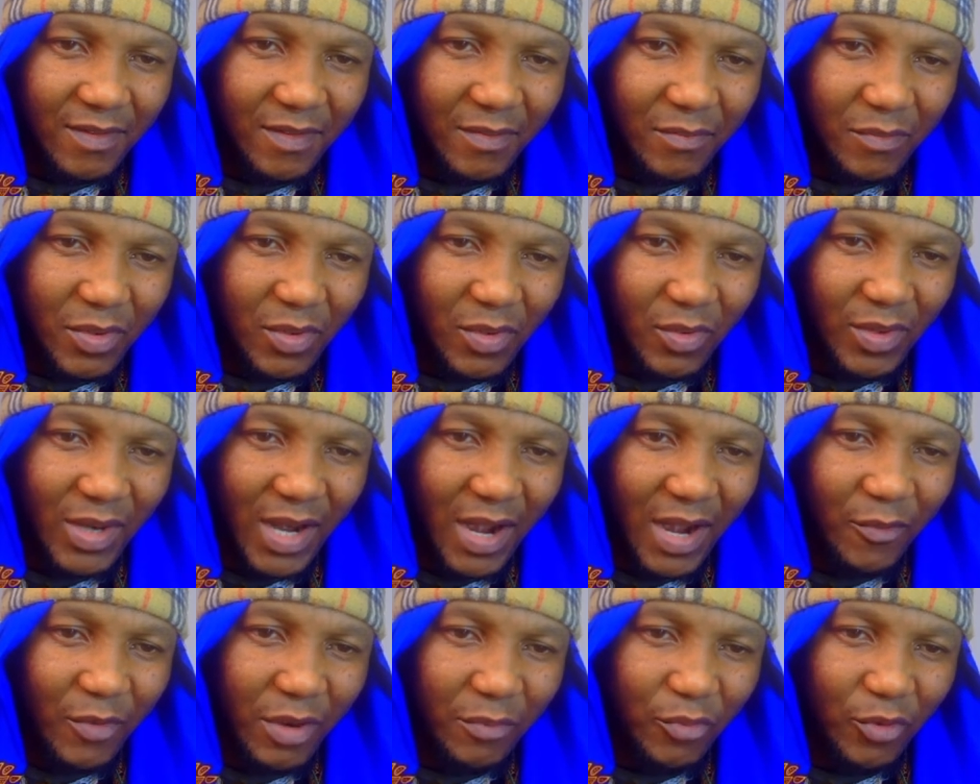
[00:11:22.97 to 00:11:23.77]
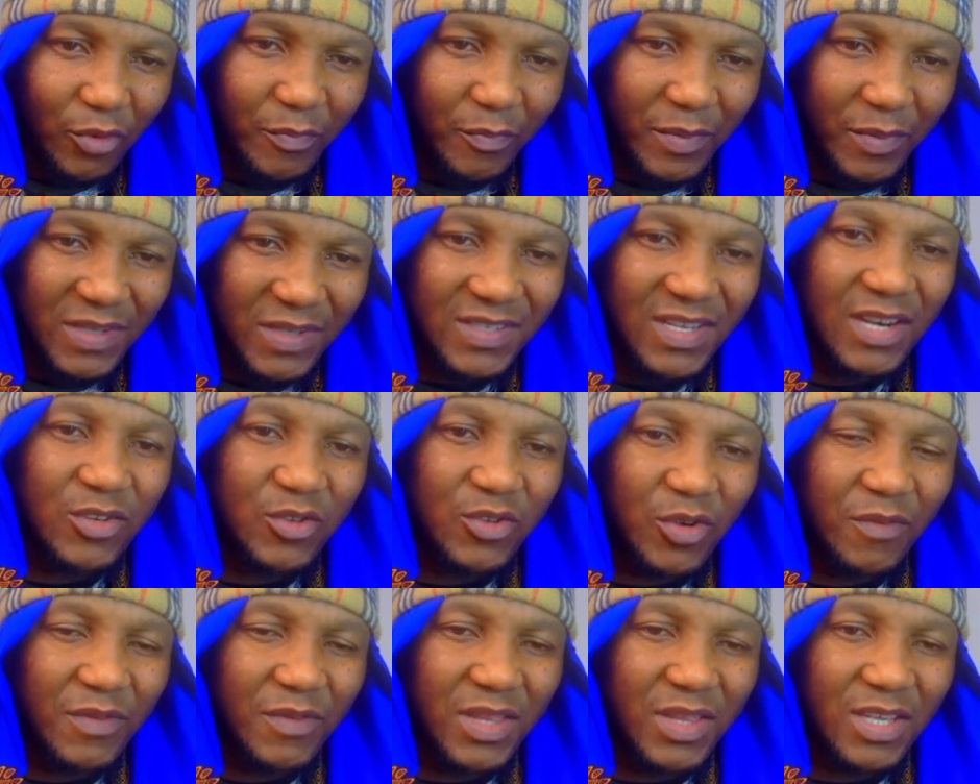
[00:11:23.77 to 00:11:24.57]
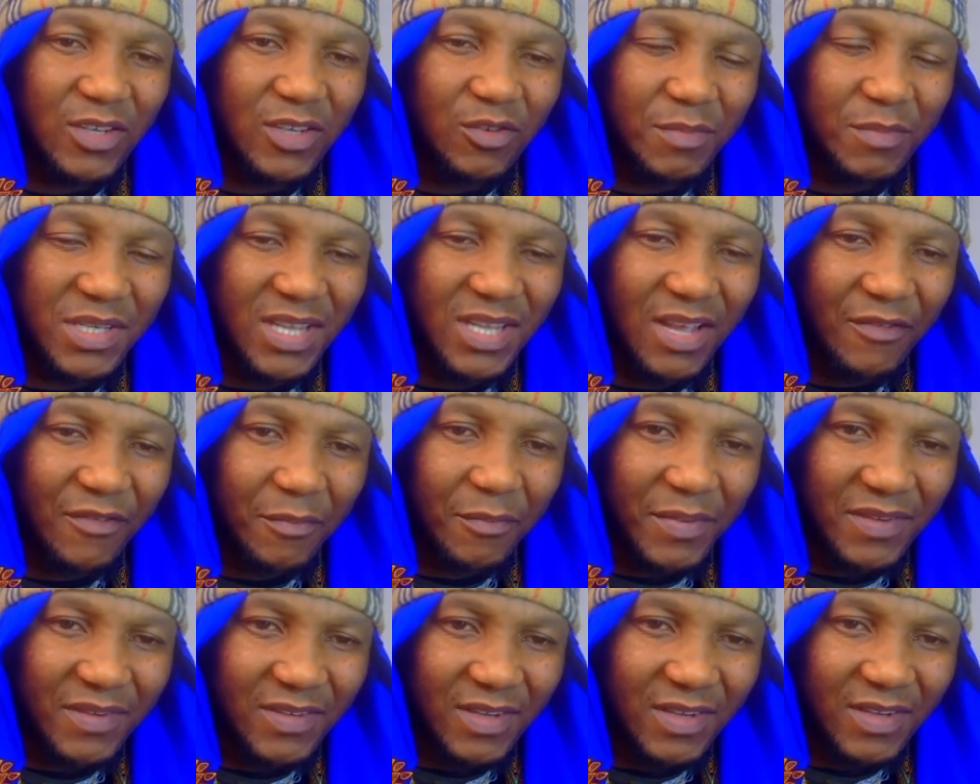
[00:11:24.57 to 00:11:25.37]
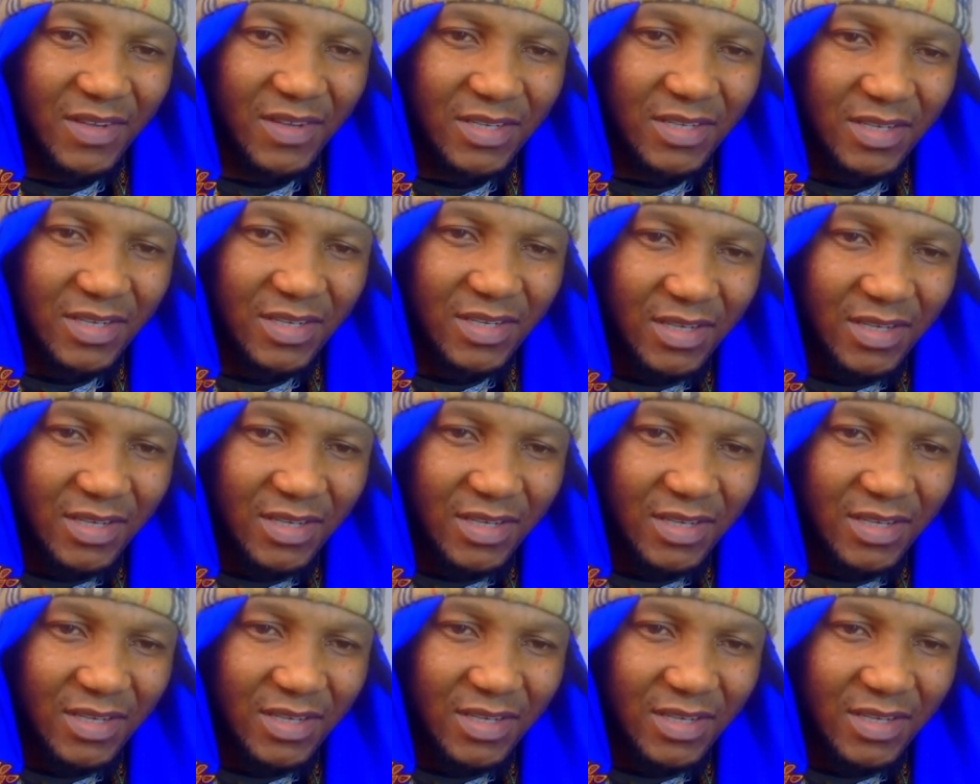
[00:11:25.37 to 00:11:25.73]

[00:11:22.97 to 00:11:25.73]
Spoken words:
Because I don't want to put percent, so even this must have a percent.